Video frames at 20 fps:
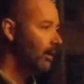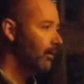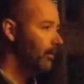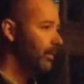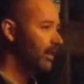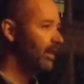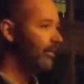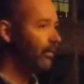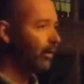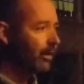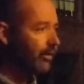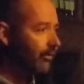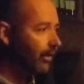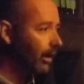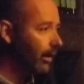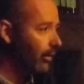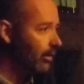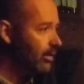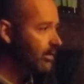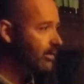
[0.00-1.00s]
But they're very
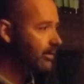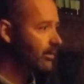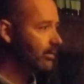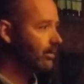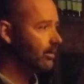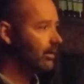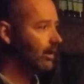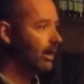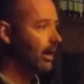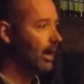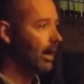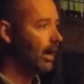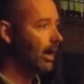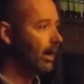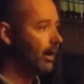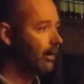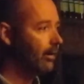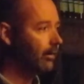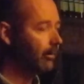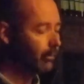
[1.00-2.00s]
vigorous,
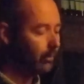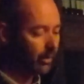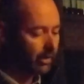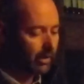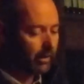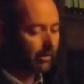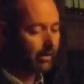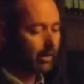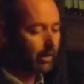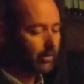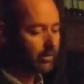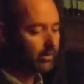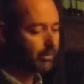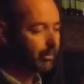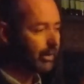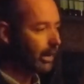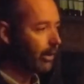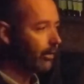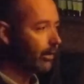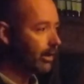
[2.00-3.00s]
and within those
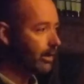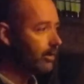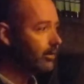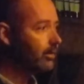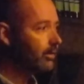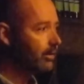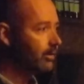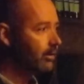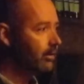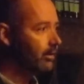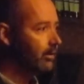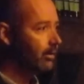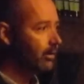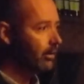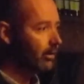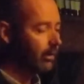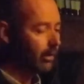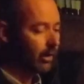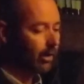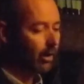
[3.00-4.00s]
berries,
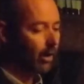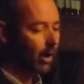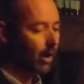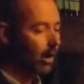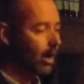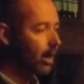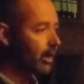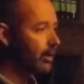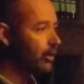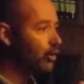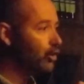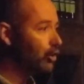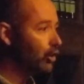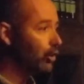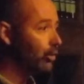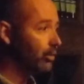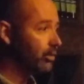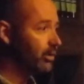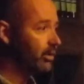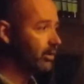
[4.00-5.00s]
you get a lot of
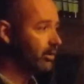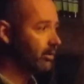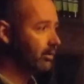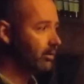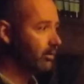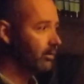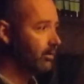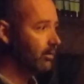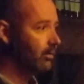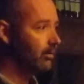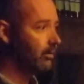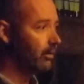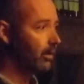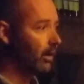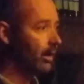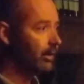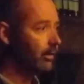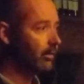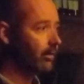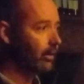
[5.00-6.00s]
juice,
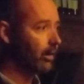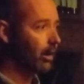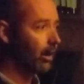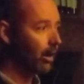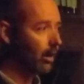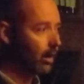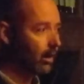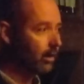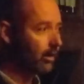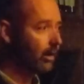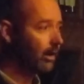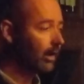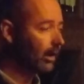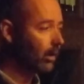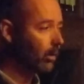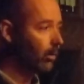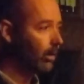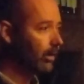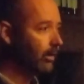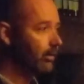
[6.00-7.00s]
right? You get a lot of
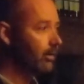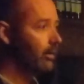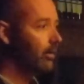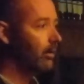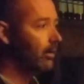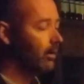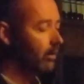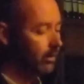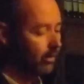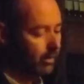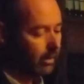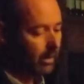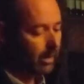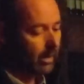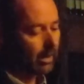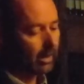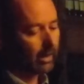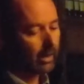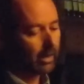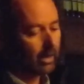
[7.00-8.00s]
liquid
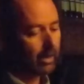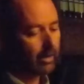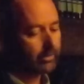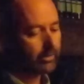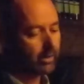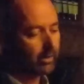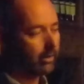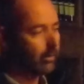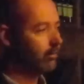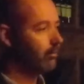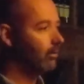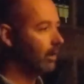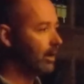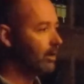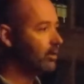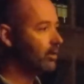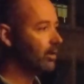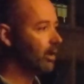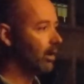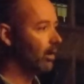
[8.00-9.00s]
uh, as a
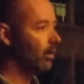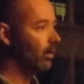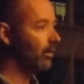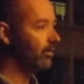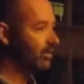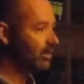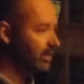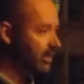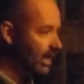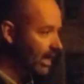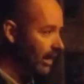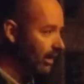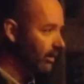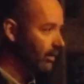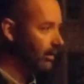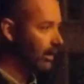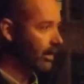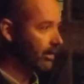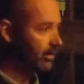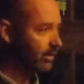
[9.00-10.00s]
ratio of
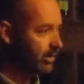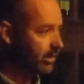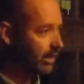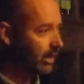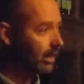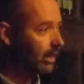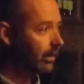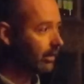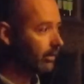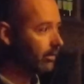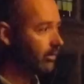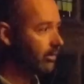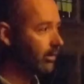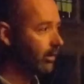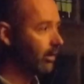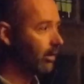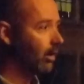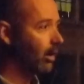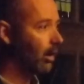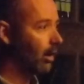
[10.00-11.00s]
skin and seed, so
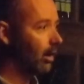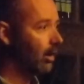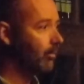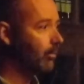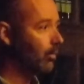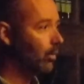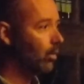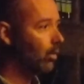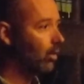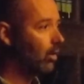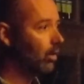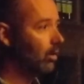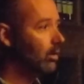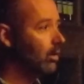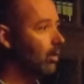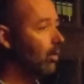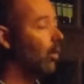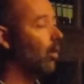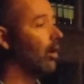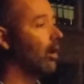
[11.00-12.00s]
you have got a lot
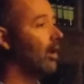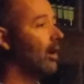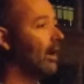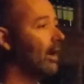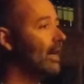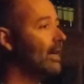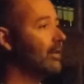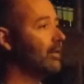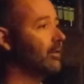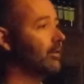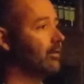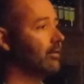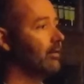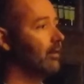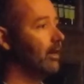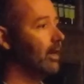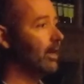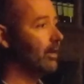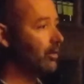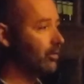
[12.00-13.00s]
more, a lot less
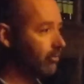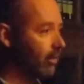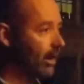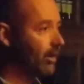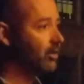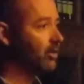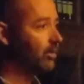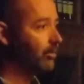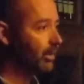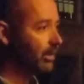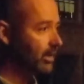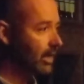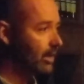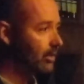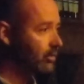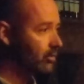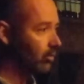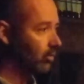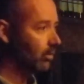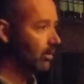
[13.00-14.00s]
extraction
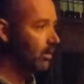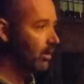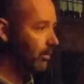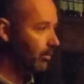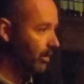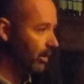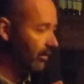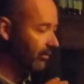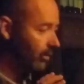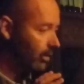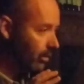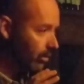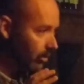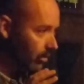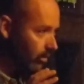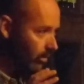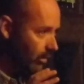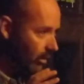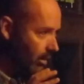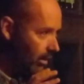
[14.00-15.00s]
potential. But if
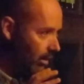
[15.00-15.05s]
you